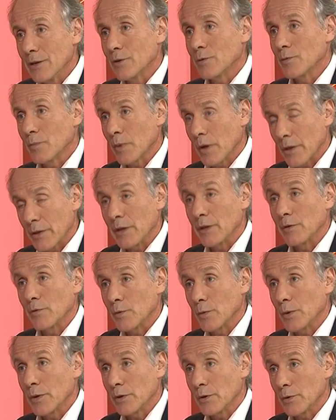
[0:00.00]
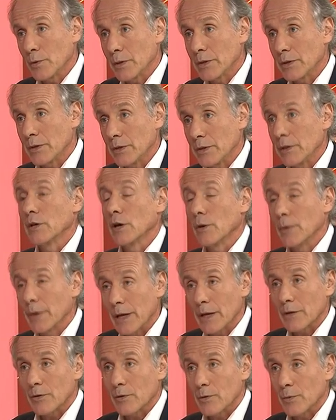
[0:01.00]
by the end of 2020 going
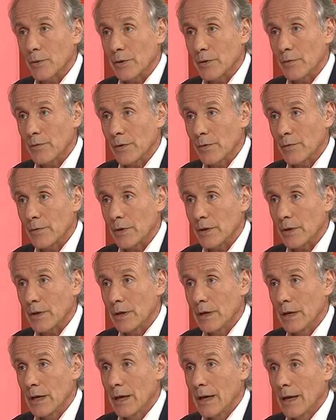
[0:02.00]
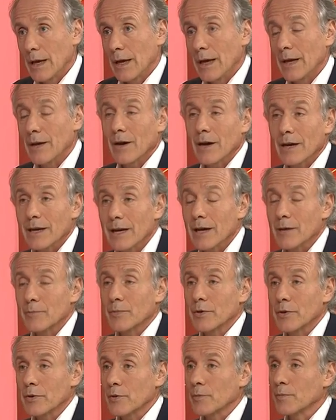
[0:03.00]
out to 2050. And I can't
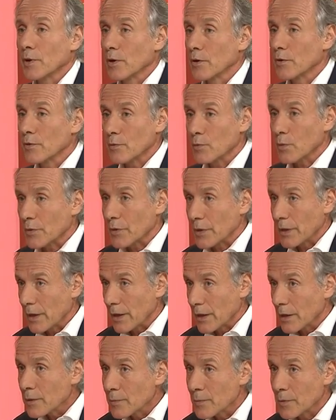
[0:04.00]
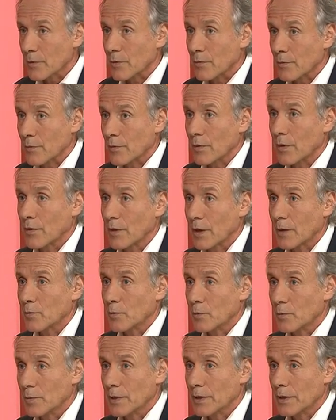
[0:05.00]
presuppose what the elements of that
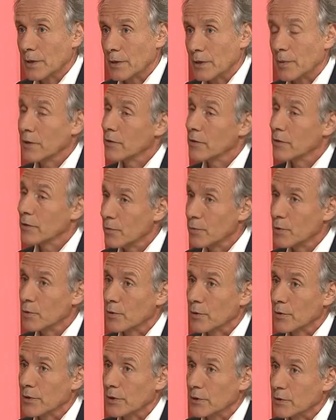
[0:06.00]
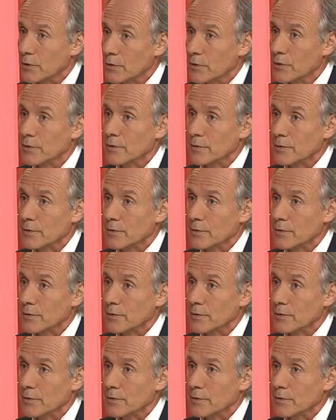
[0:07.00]
will be, but it's an important thing to do.